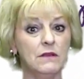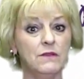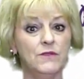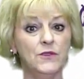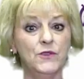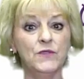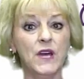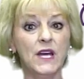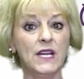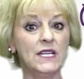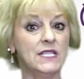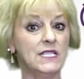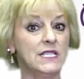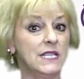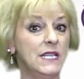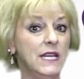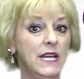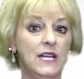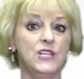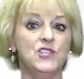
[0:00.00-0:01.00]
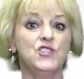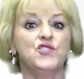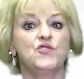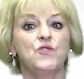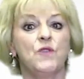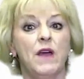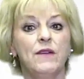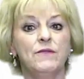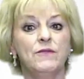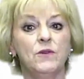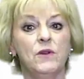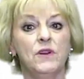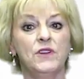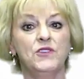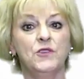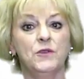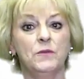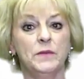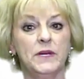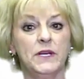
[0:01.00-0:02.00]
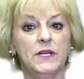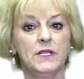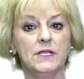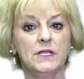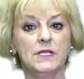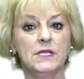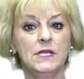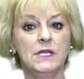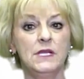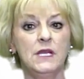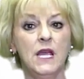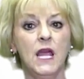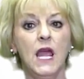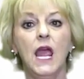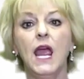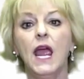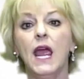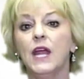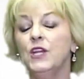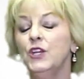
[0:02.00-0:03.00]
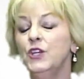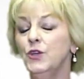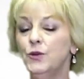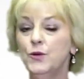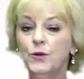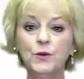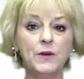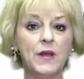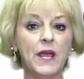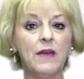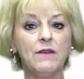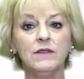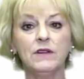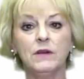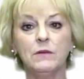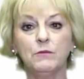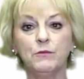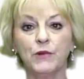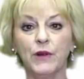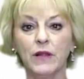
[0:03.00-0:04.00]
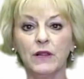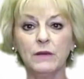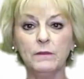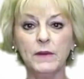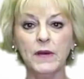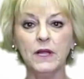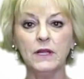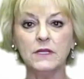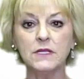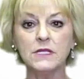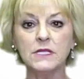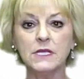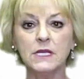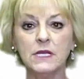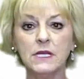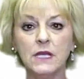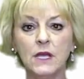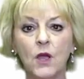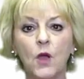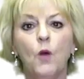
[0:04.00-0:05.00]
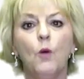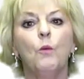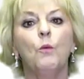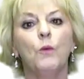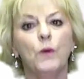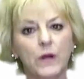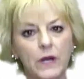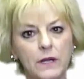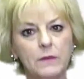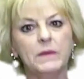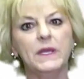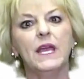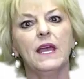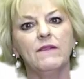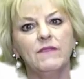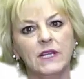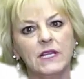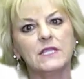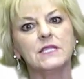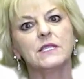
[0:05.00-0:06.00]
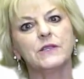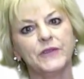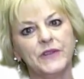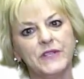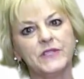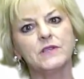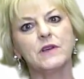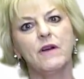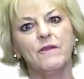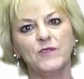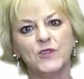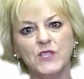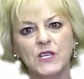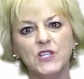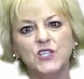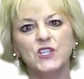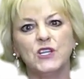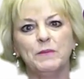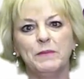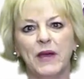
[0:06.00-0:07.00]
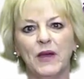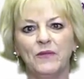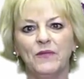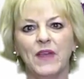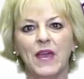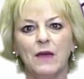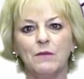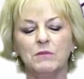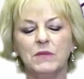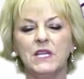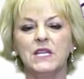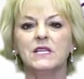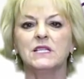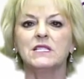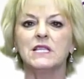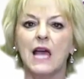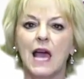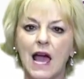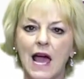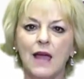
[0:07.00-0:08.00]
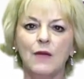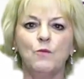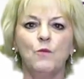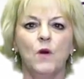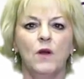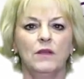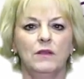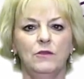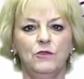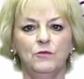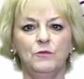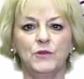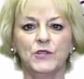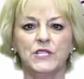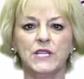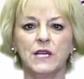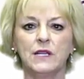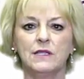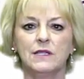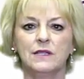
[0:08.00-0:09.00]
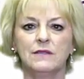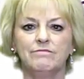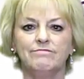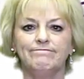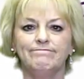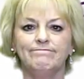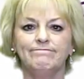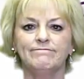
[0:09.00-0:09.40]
If you've got a teenage driver on your policy and you don't have an umbrella policy, we're going to be having a serious conversation about that because I want you protected.